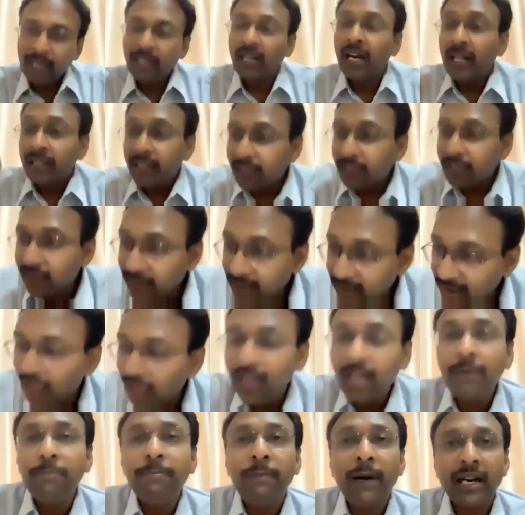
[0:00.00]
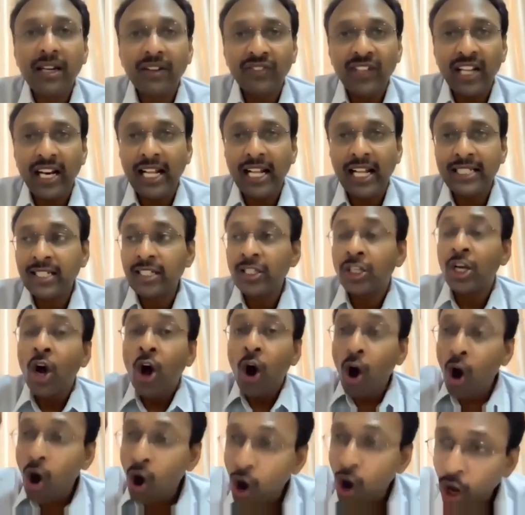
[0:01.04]
part. The third part of the analysis,
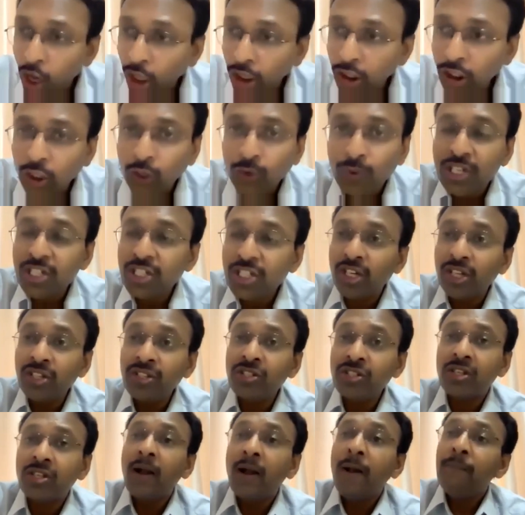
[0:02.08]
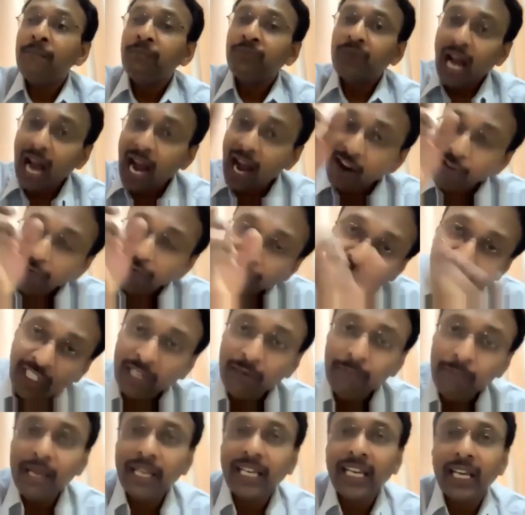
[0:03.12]
all the questions
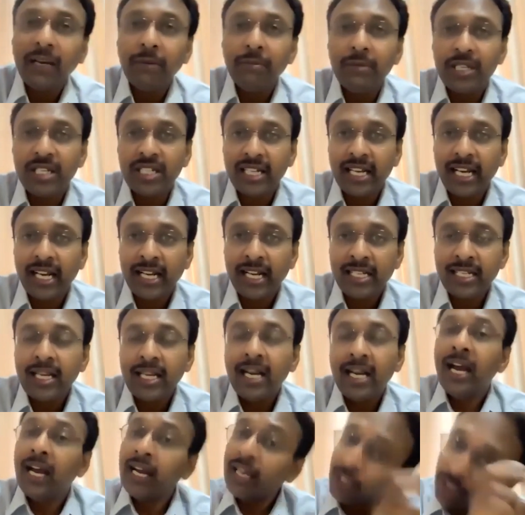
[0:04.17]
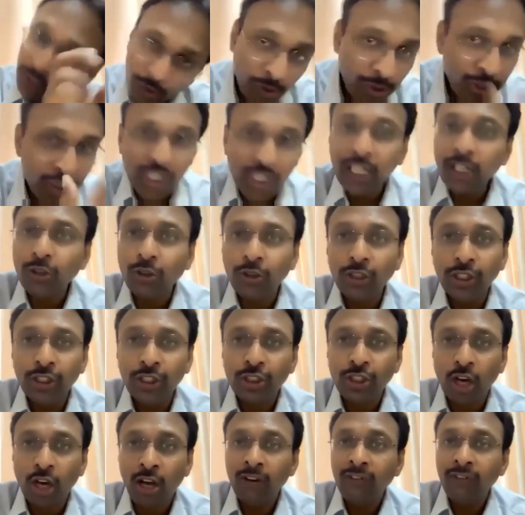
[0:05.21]
after making mistakes, you still couldn't
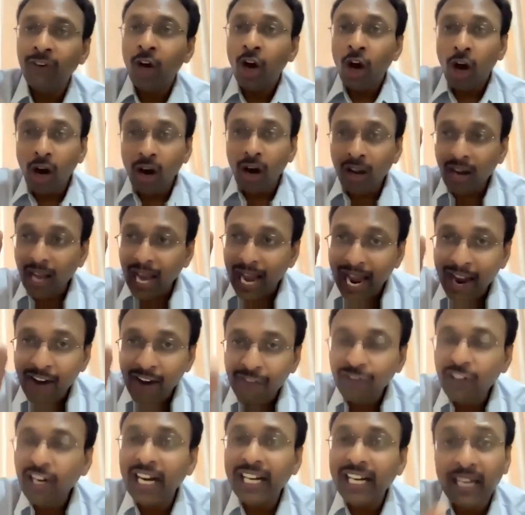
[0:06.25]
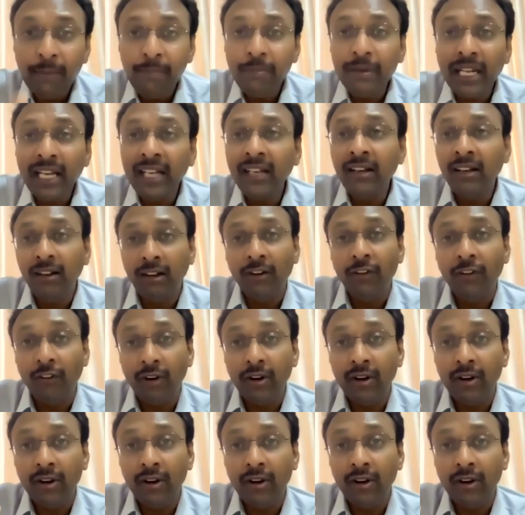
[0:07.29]
solve, or after attempting